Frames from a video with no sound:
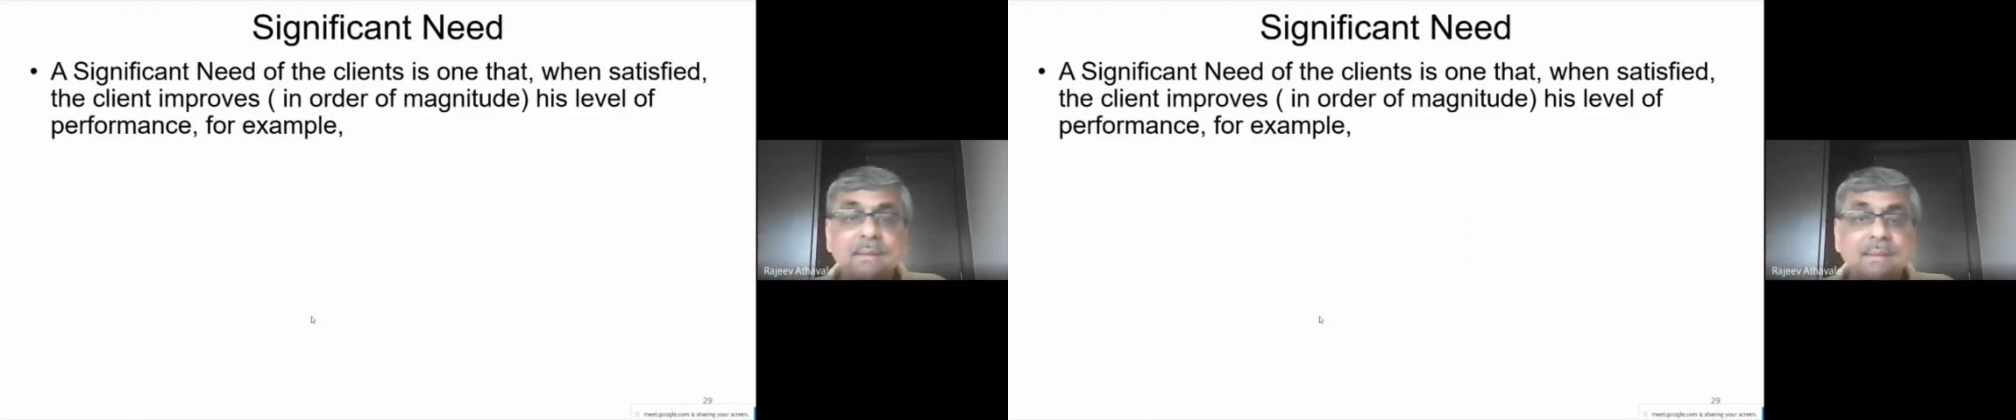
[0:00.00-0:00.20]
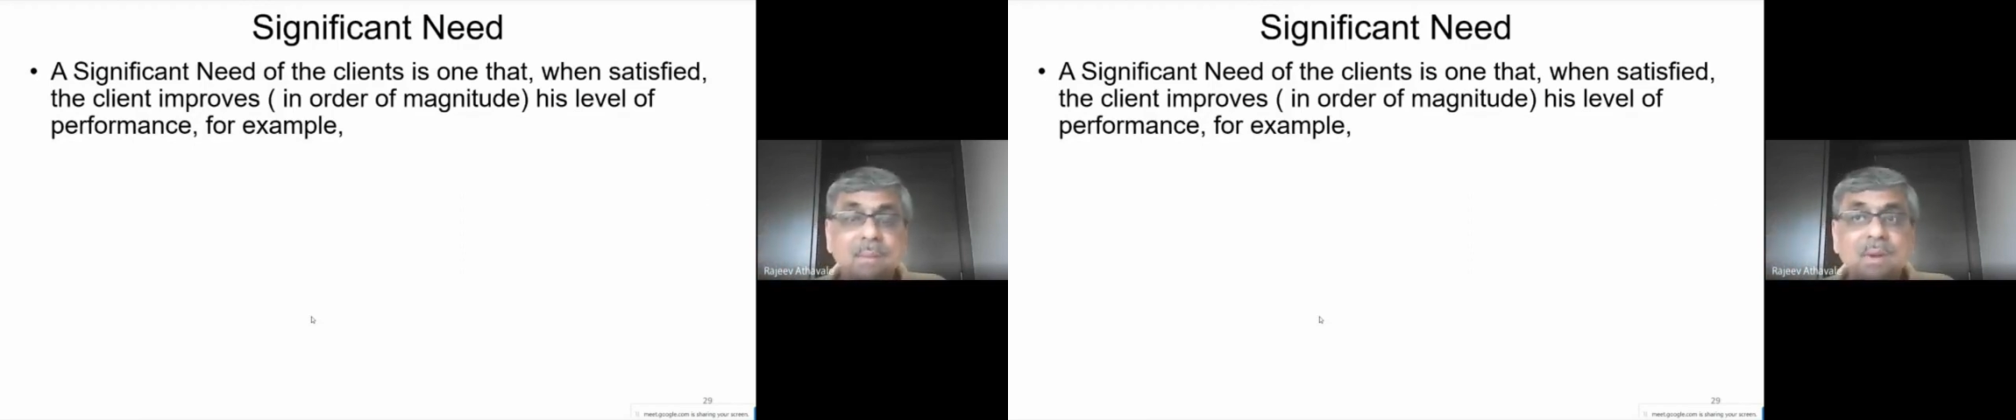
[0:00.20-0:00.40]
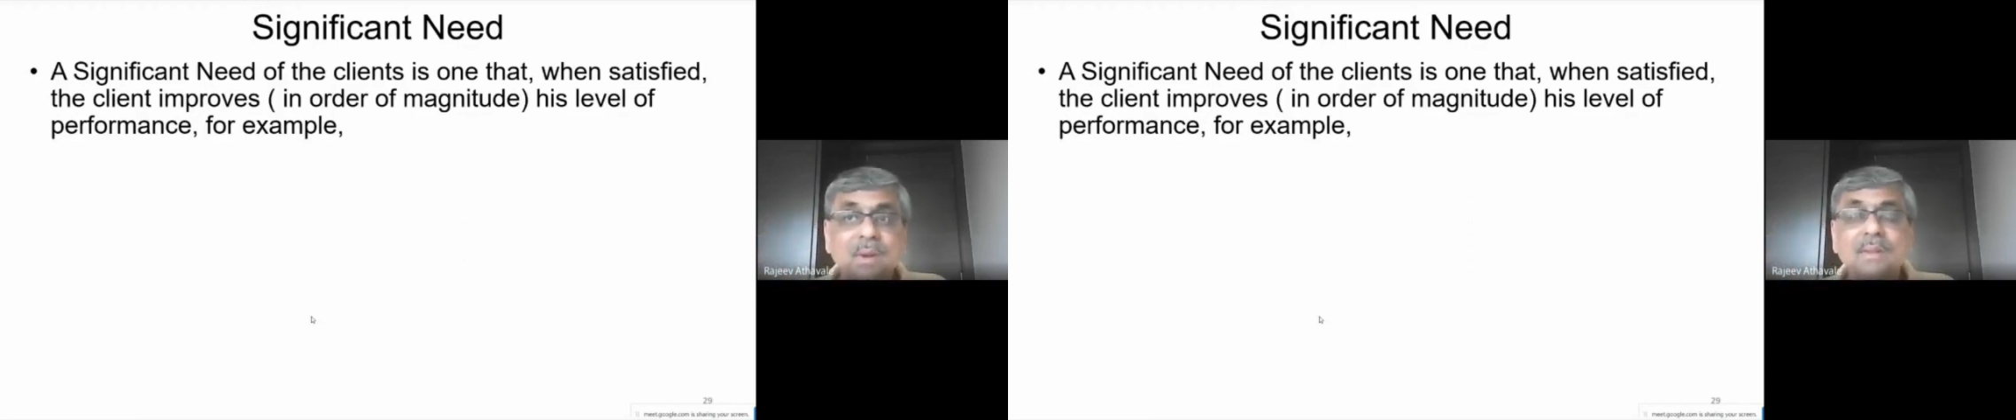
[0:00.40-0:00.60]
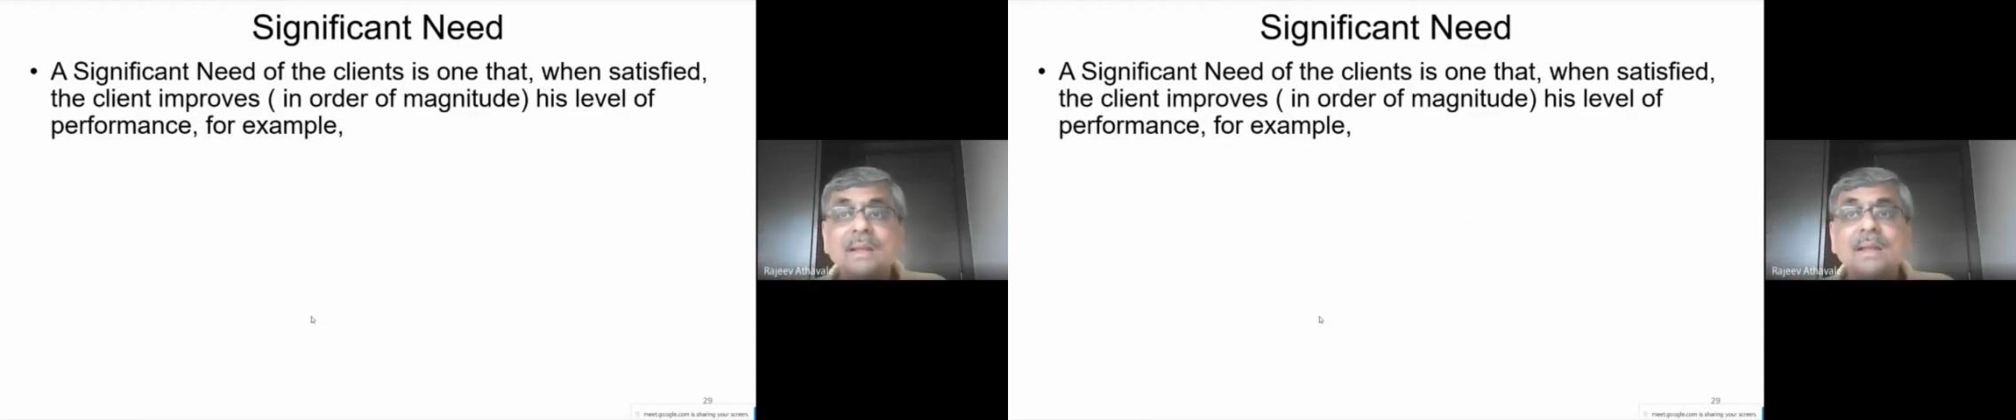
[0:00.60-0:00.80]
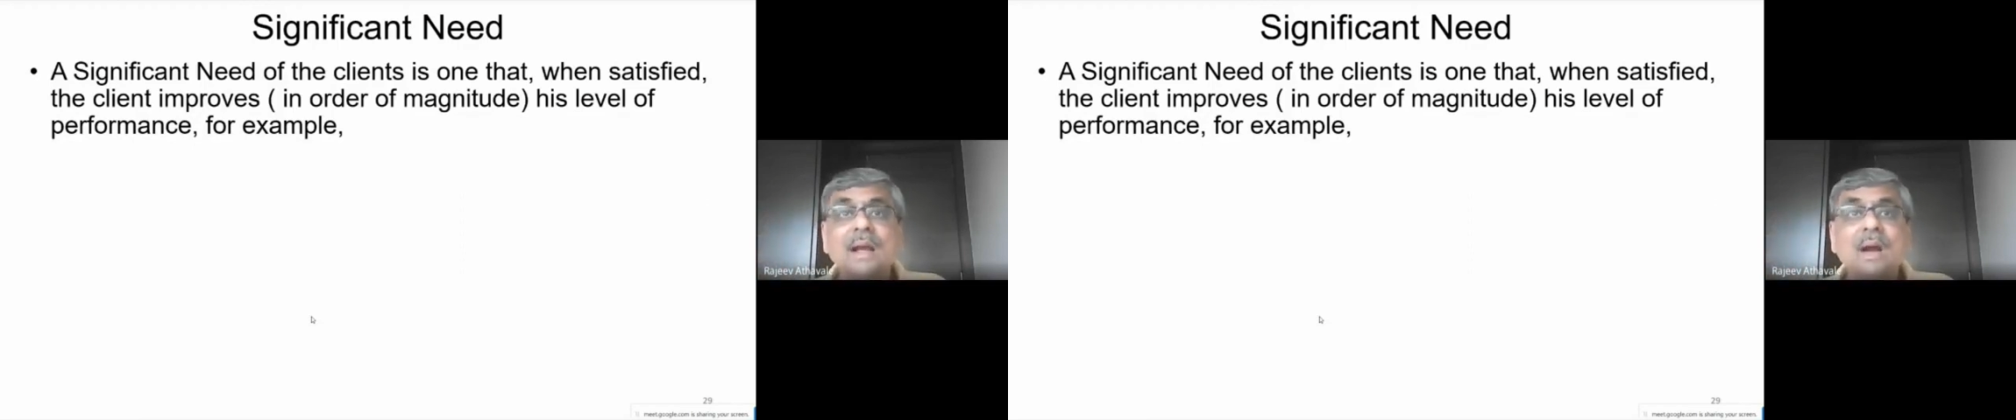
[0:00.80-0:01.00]
Come on,
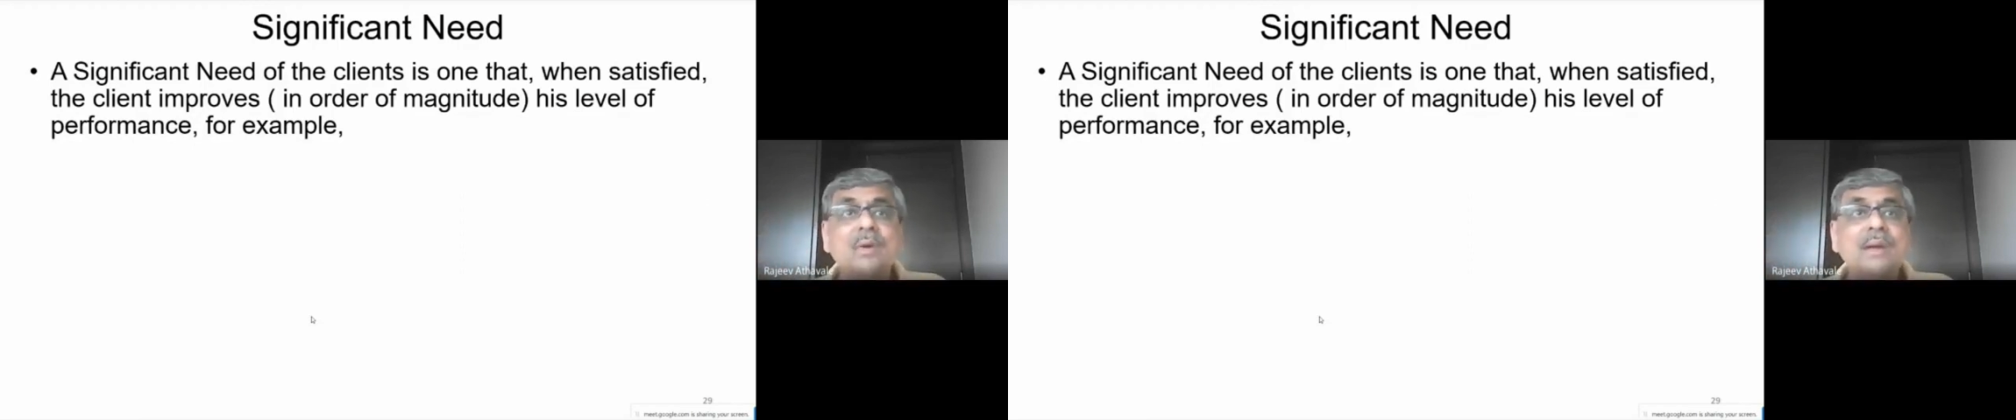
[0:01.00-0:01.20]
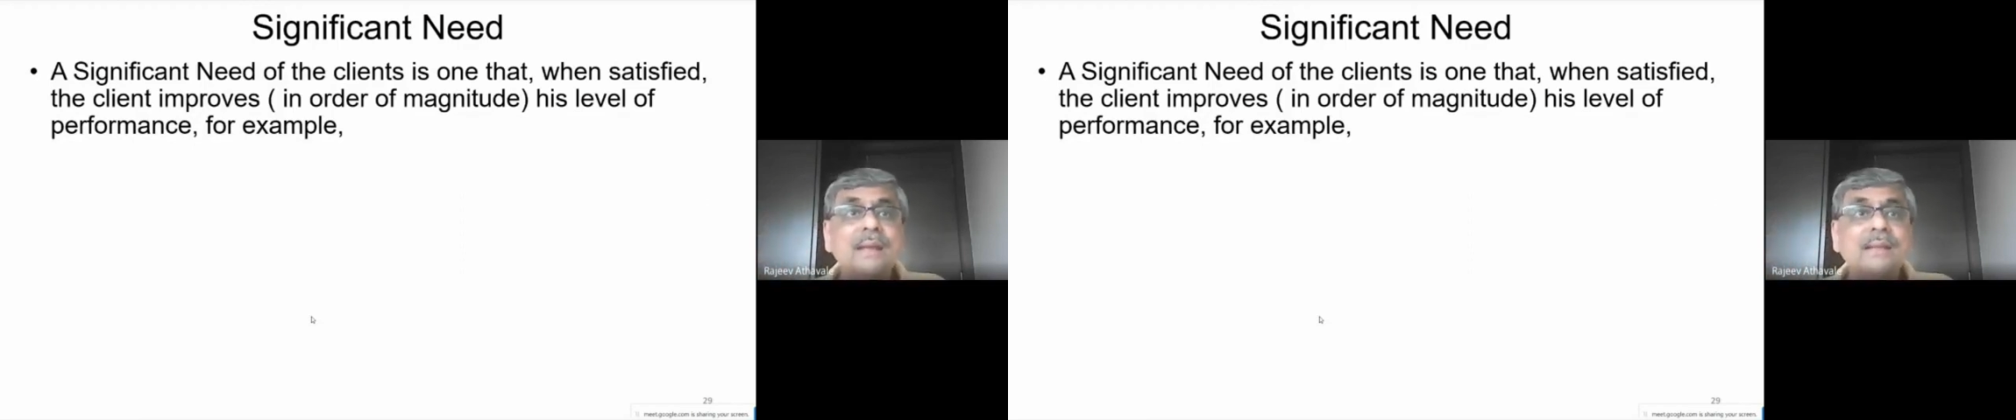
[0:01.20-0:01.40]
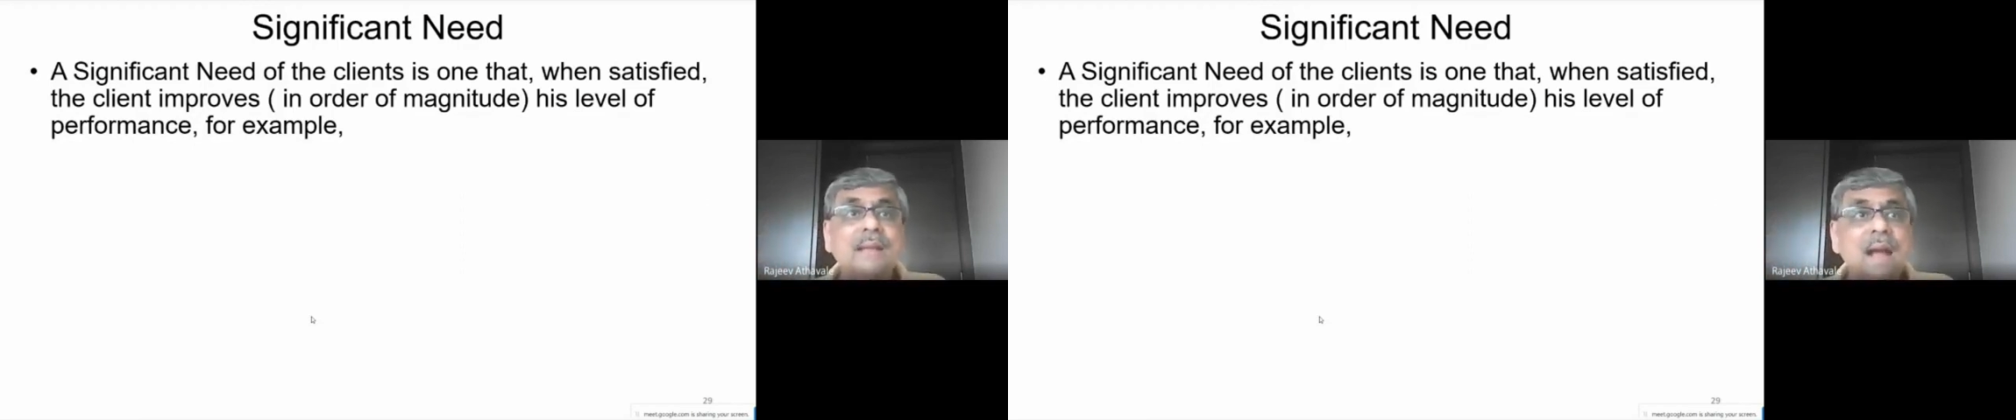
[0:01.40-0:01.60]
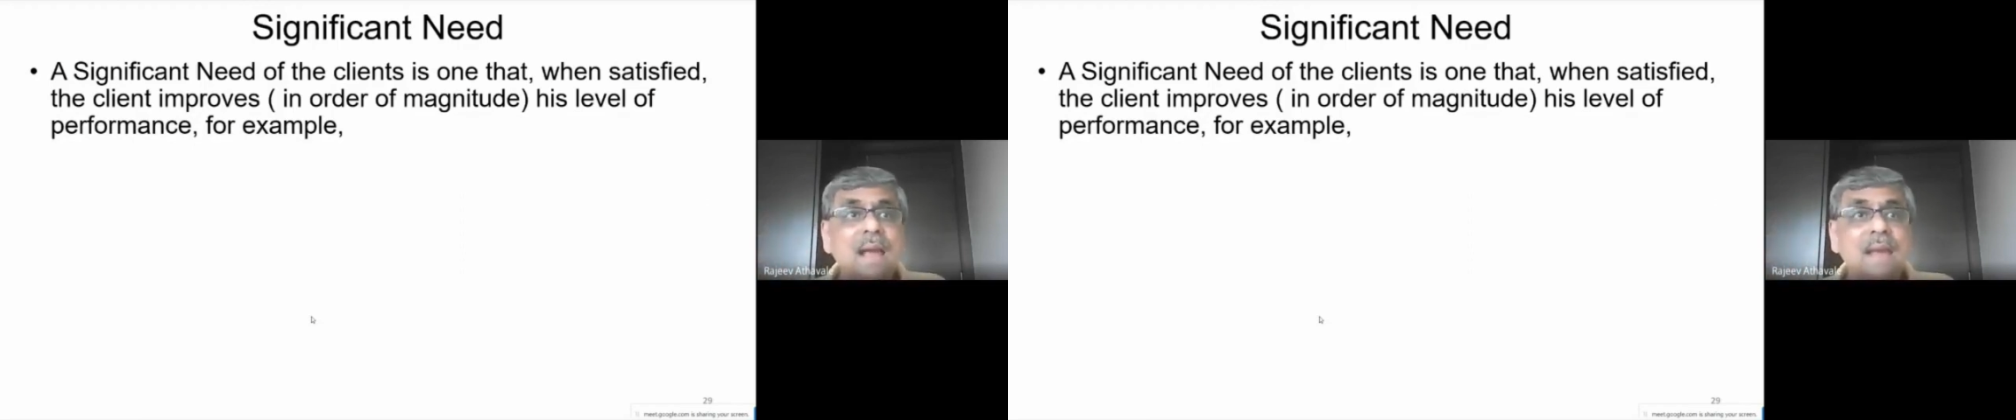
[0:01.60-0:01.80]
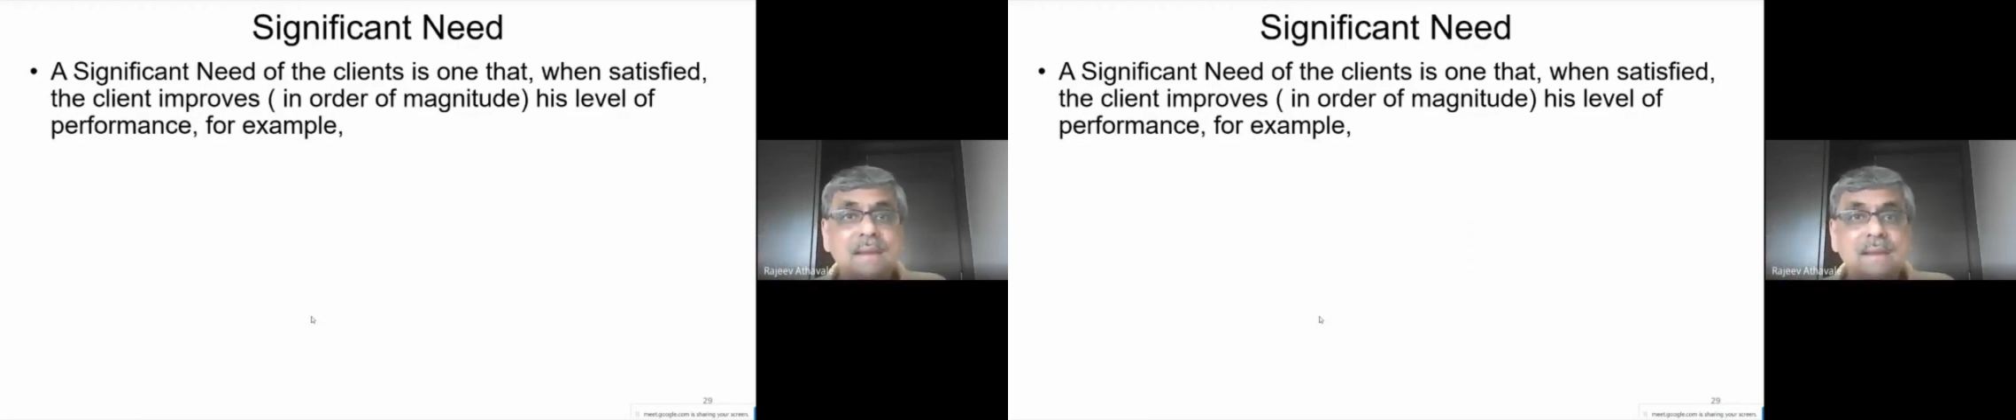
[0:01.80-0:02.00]
how can
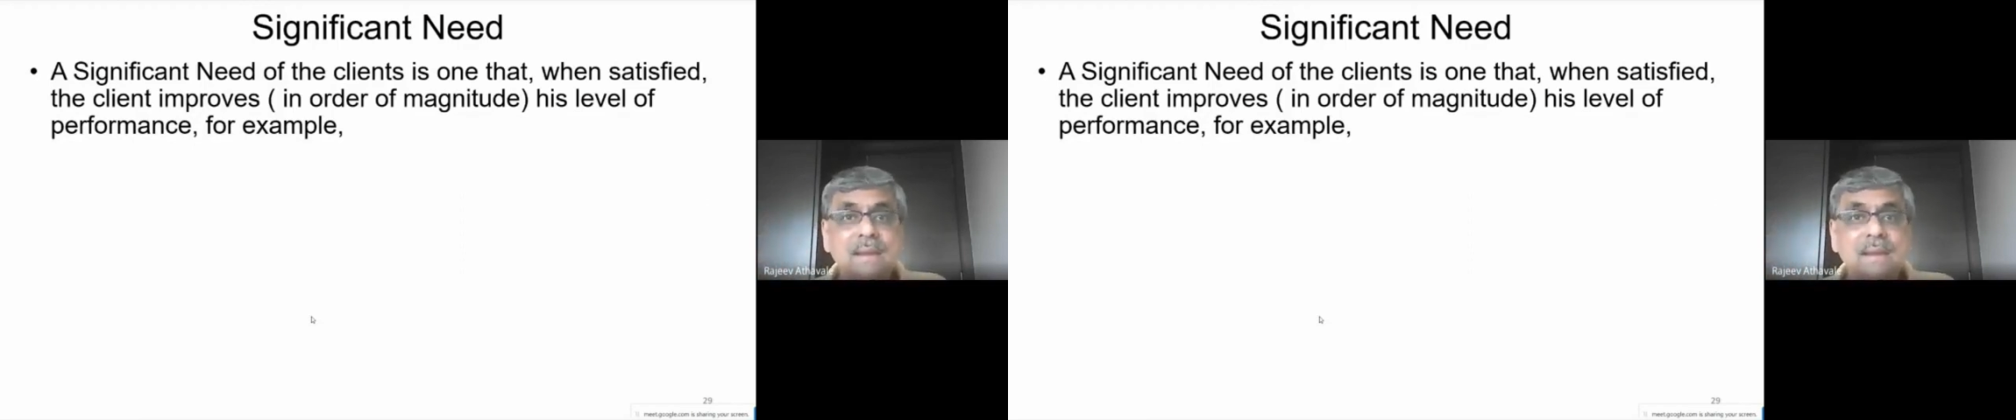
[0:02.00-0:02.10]
I,